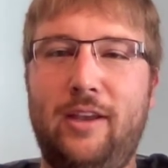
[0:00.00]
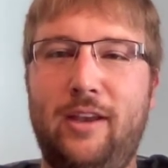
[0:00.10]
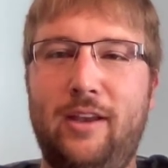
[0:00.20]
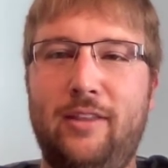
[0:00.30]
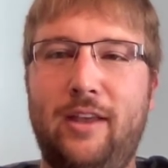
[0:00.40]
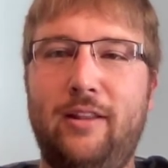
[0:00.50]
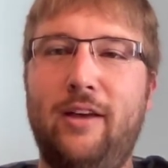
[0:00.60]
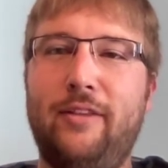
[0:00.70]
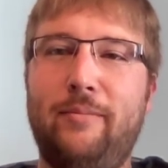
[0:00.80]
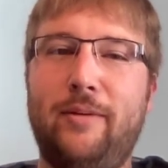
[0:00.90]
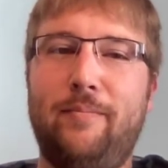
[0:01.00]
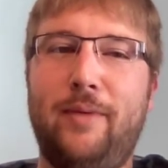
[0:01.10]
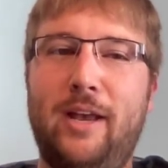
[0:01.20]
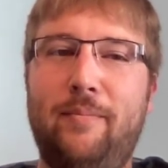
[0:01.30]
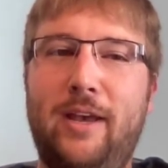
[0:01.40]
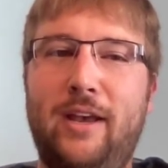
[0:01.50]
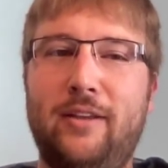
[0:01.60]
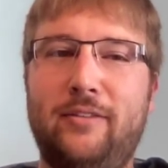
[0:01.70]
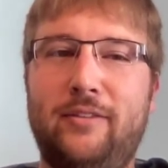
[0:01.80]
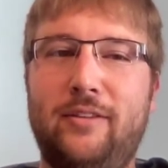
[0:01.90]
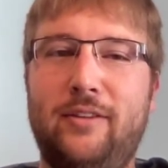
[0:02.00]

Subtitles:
and that allowed them to bypass